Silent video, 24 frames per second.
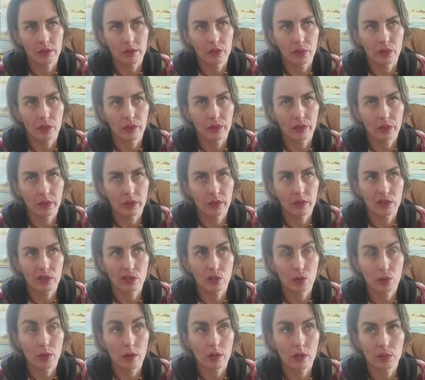So if you're at this
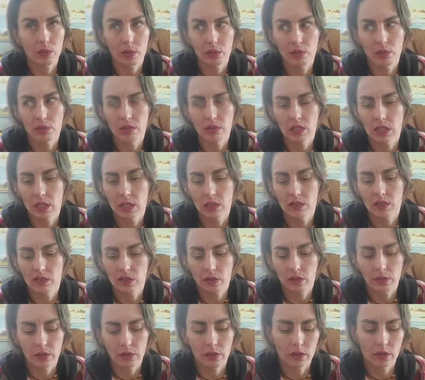crossroads and it's
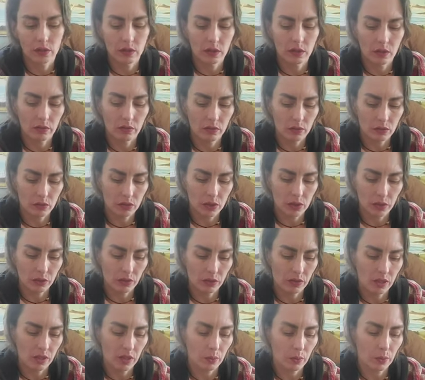dark and the devil
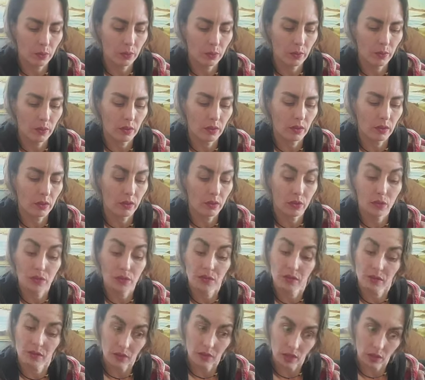shows up and you're in
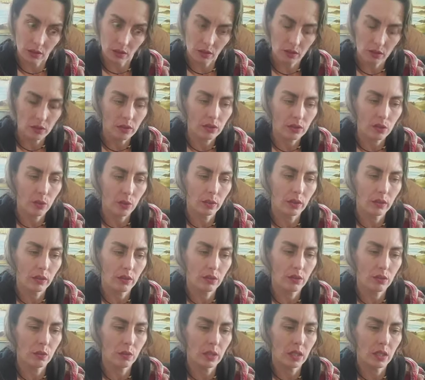fear, you're going
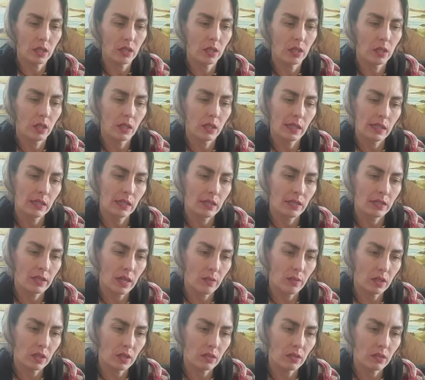to be
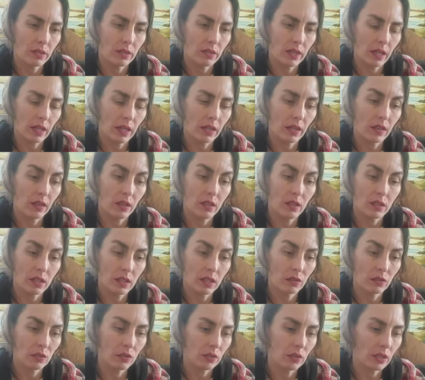tempted to take the
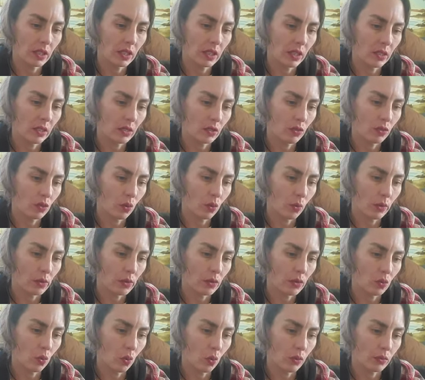deal to get you to where
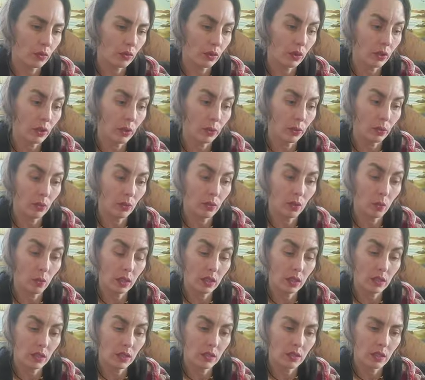you want to go the
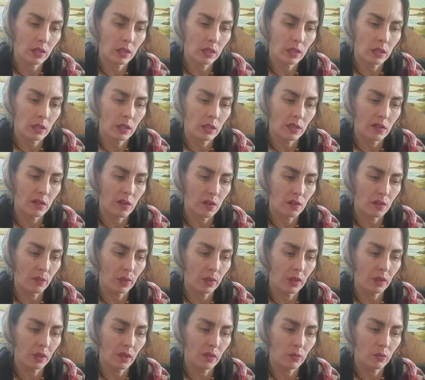quickest, not
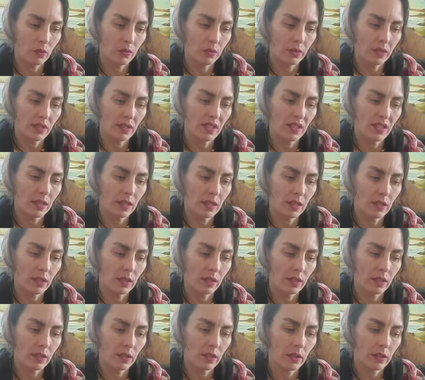being able to see
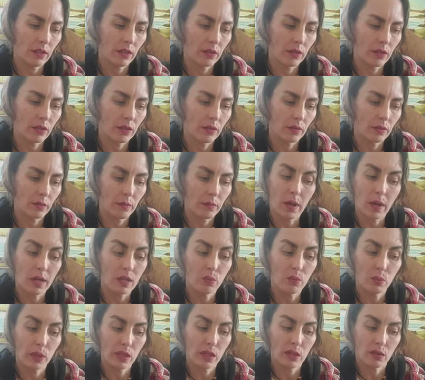that there
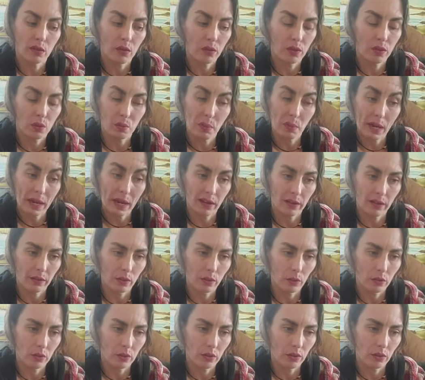might be another path
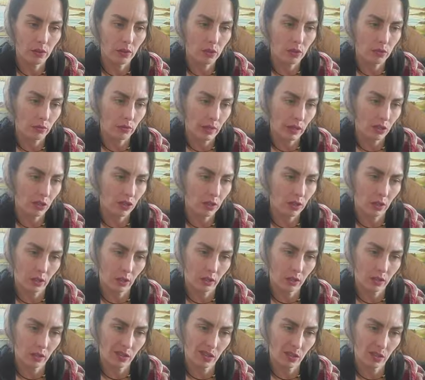or another direction that
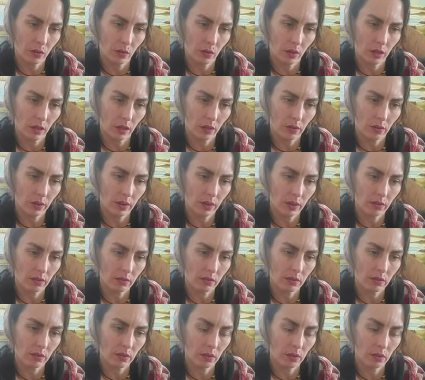leads you there,
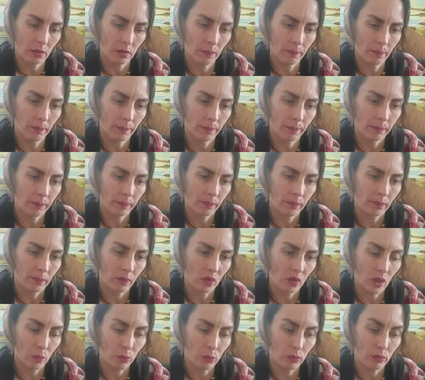that's
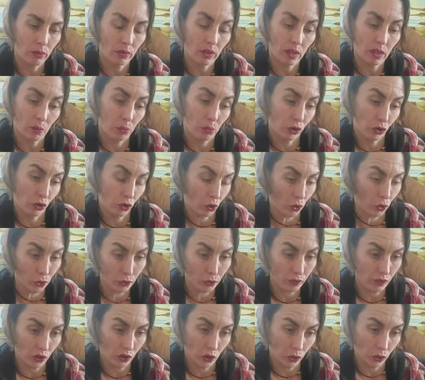that
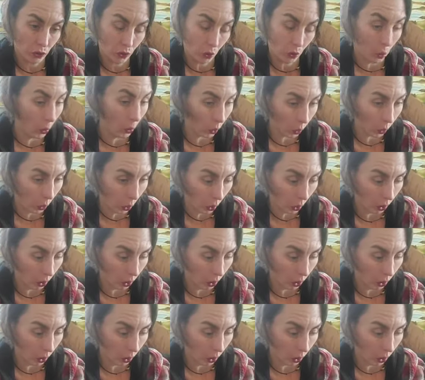preserves your soul.